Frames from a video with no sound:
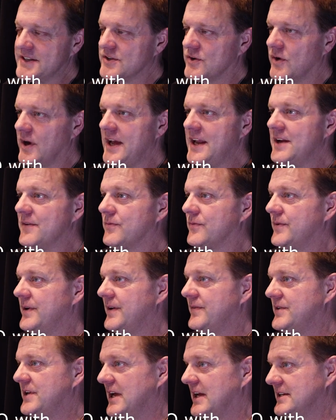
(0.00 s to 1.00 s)
It's great if,
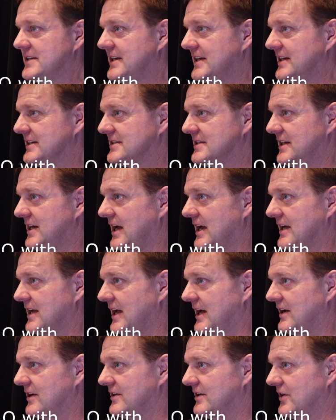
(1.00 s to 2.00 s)
if Deontay gets the
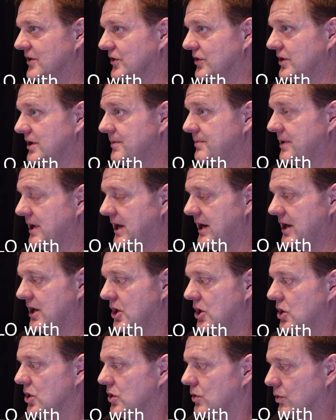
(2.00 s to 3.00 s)
knockout early, but
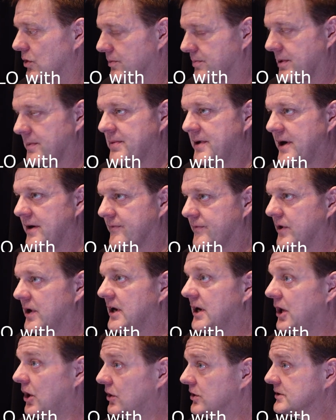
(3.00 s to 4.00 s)
we're prepared for
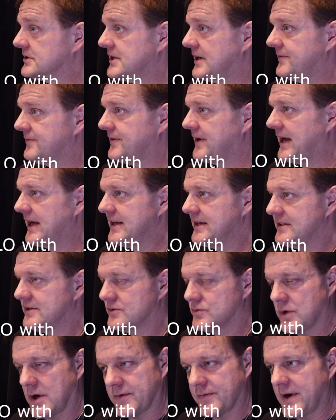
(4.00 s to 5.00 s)
a long, tough fight,
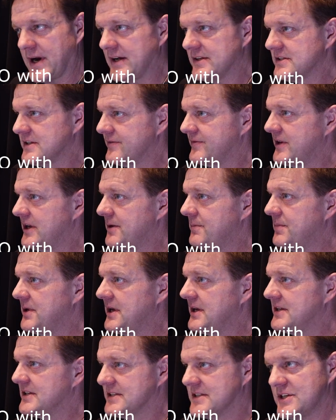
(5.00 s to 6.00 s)
12 rounds if need
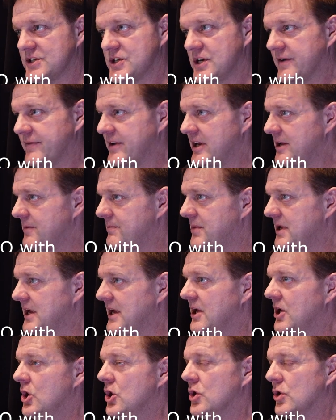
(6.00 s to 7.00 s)
be, decision if need
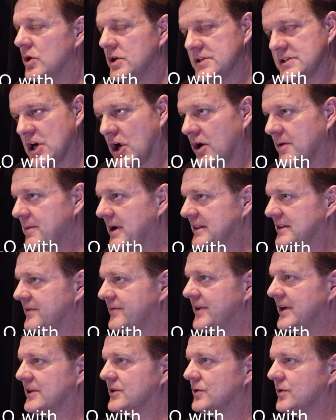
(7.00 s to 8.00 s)
be. It's all about the
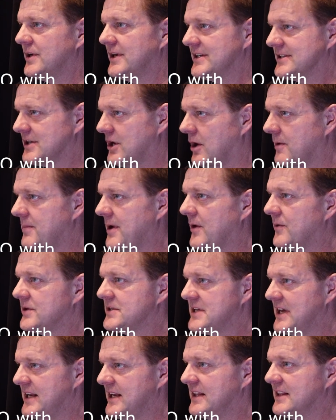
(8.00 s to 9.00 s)
victory and it's all about
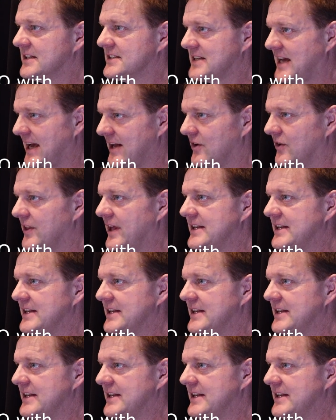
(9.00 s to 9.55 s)
retaining the title.